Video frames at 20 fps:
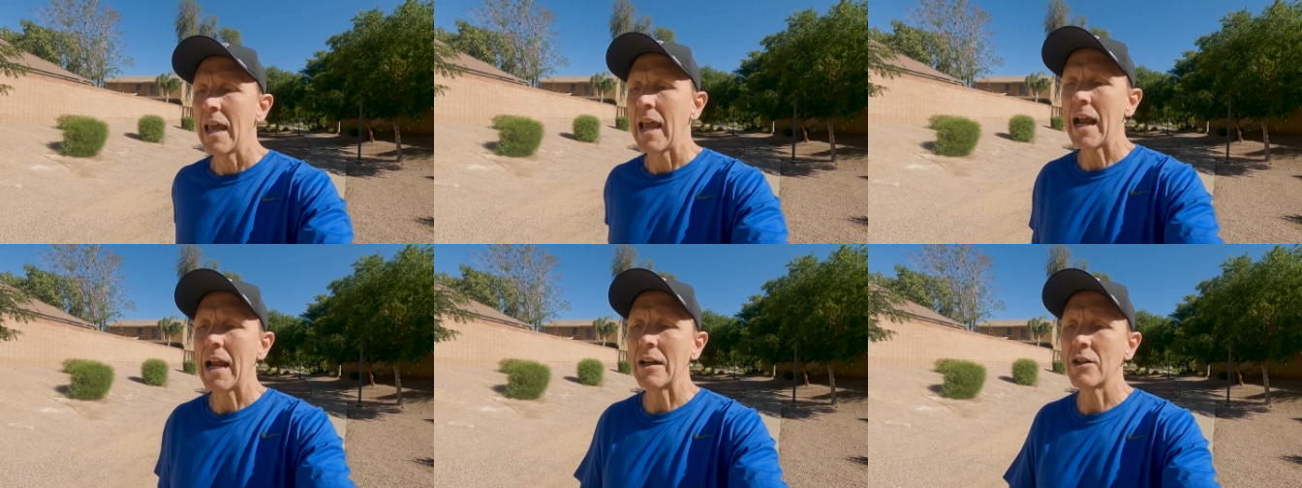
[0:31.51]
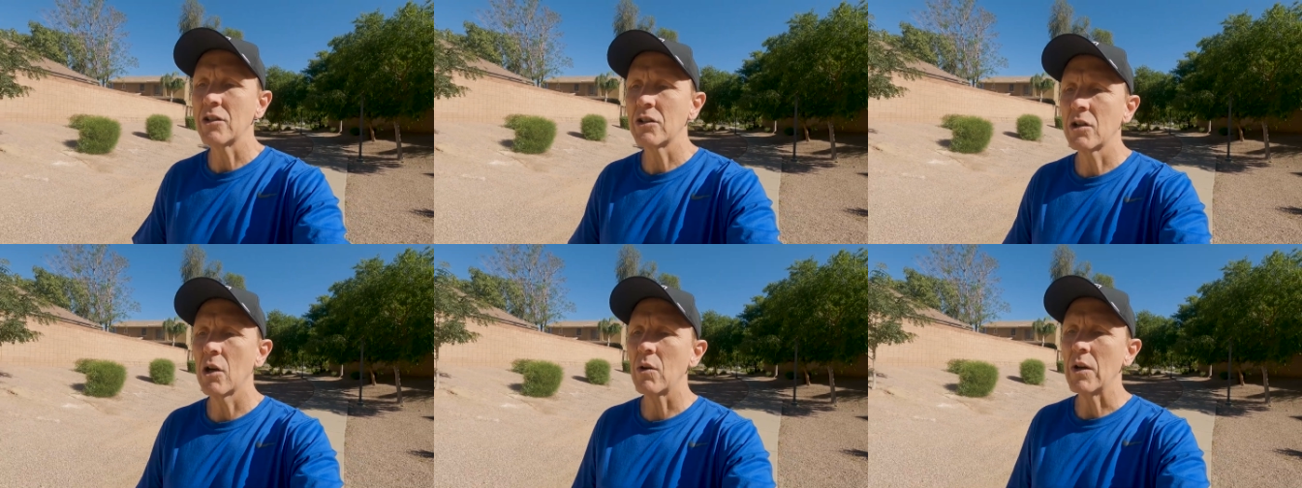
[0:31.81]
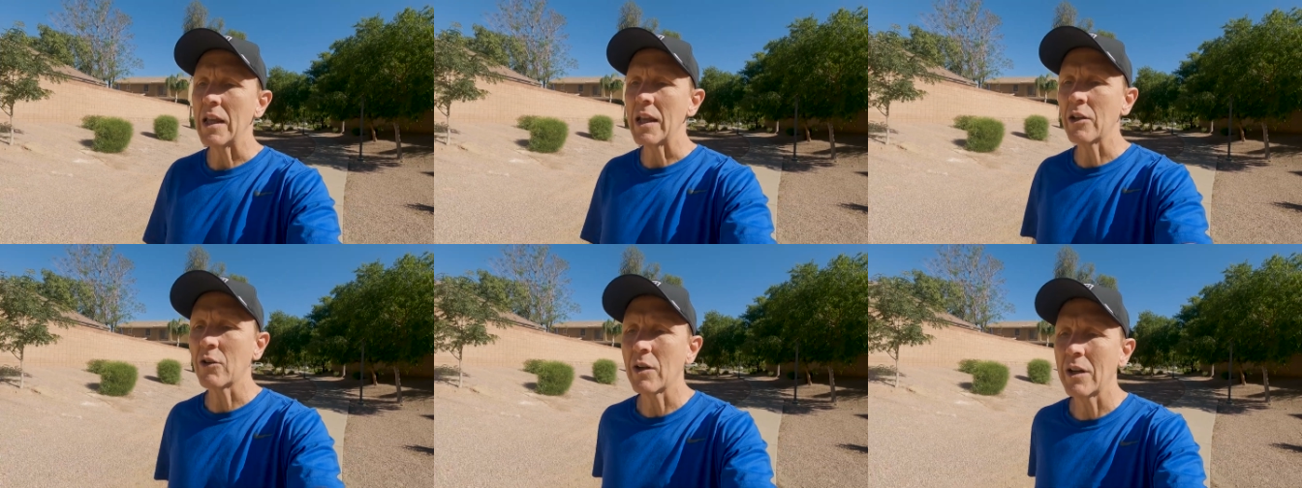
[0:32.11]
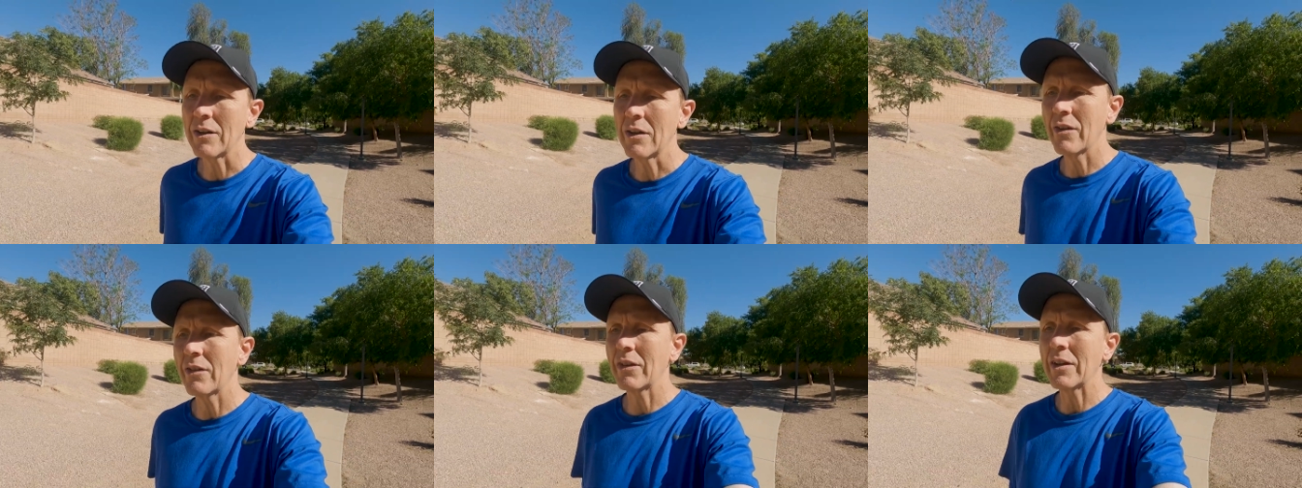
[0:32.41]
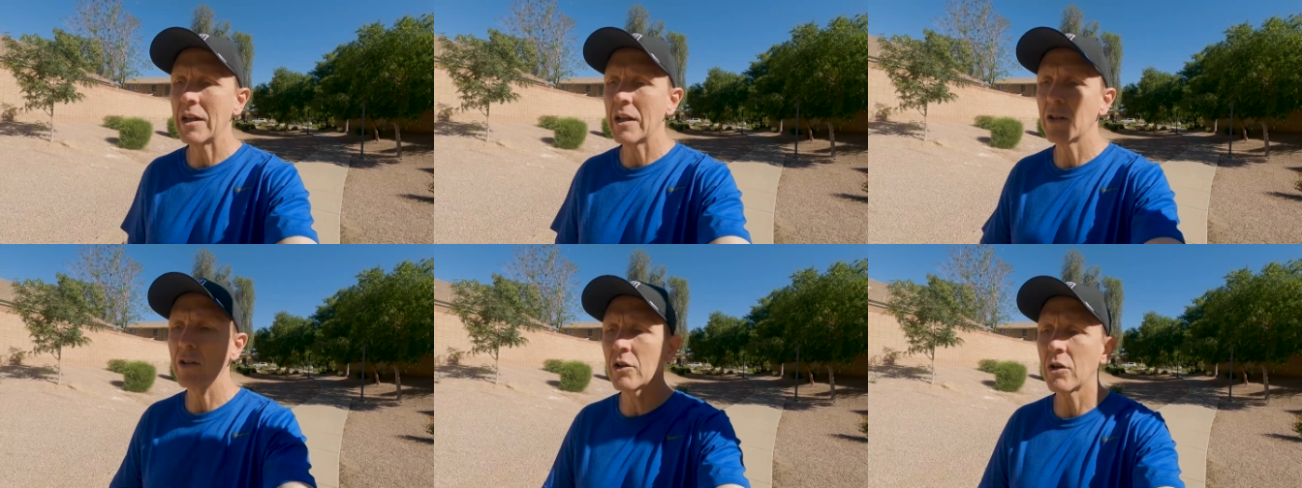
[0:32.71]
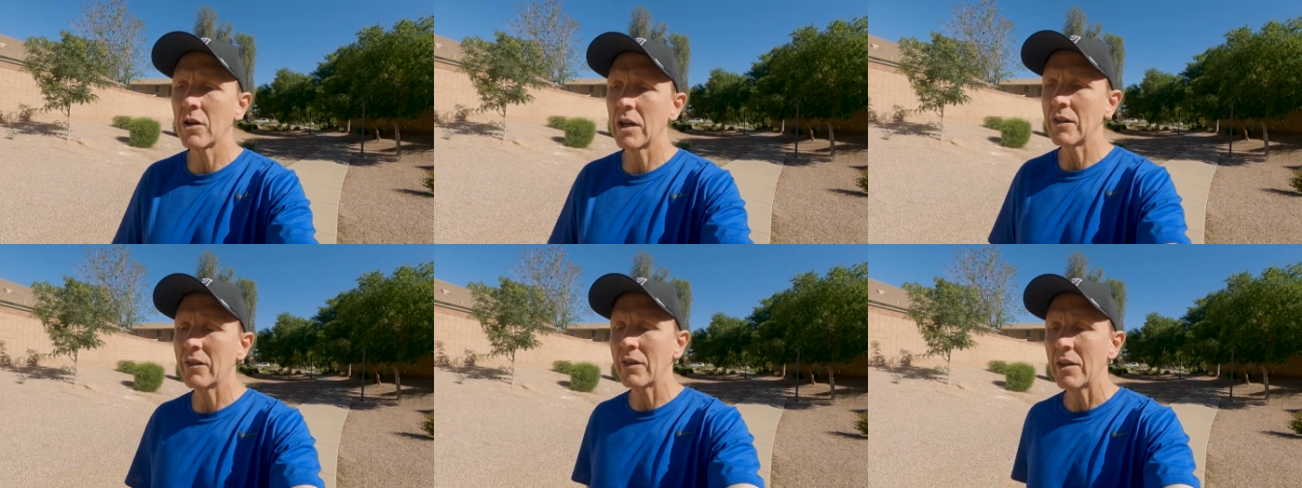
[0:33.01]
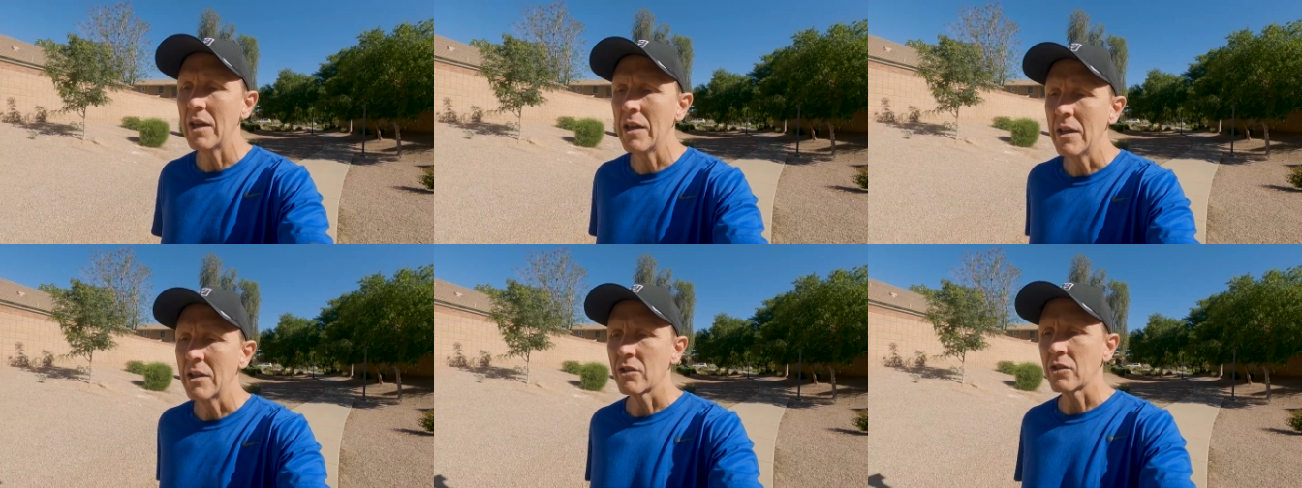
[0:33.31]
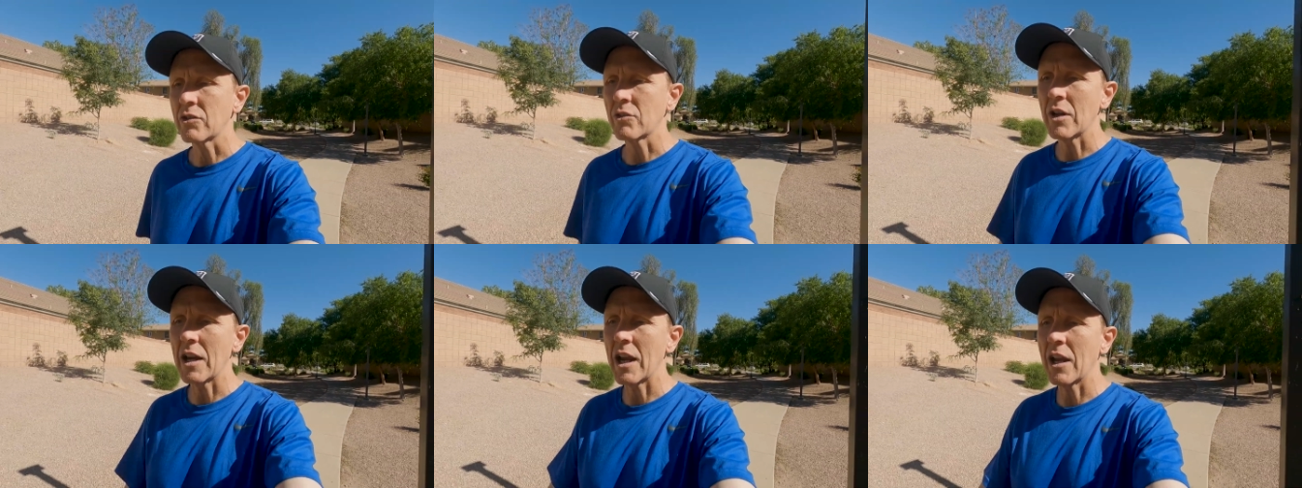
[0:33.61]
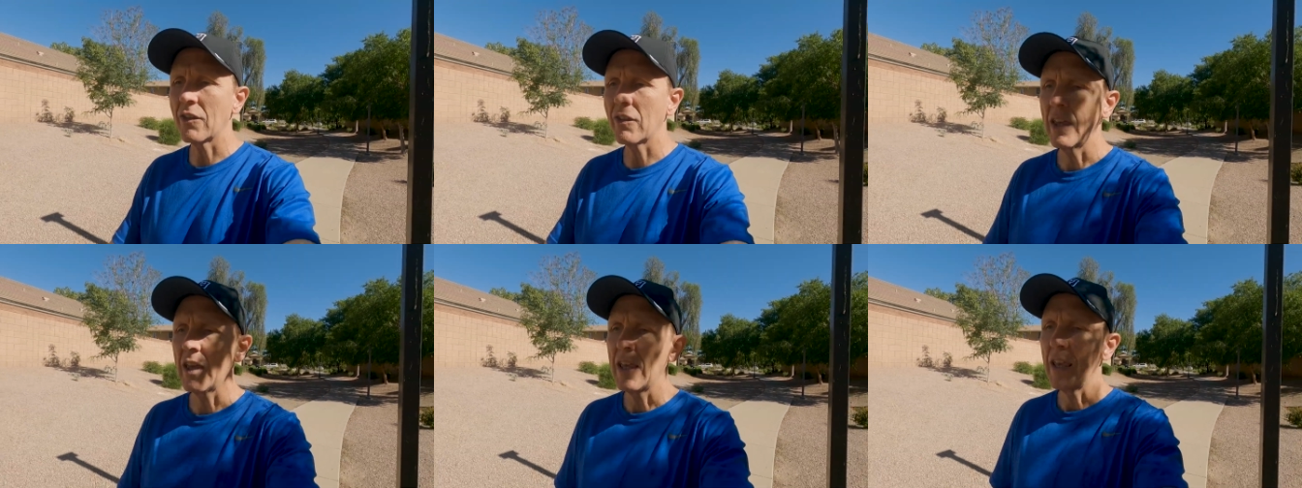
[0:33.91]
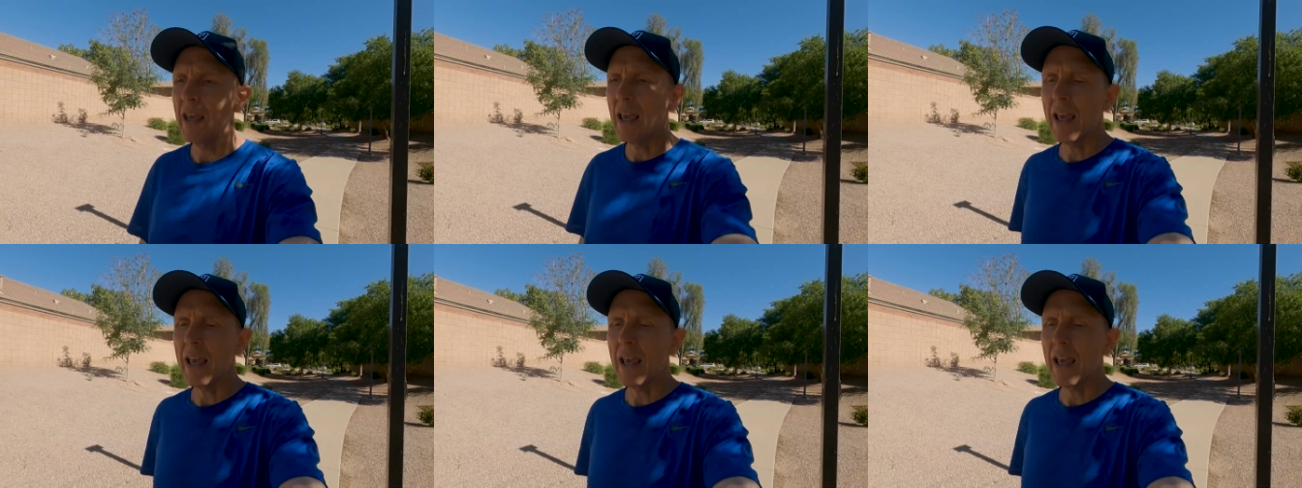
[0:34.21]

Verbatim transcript: and showed increases in endurance, strength,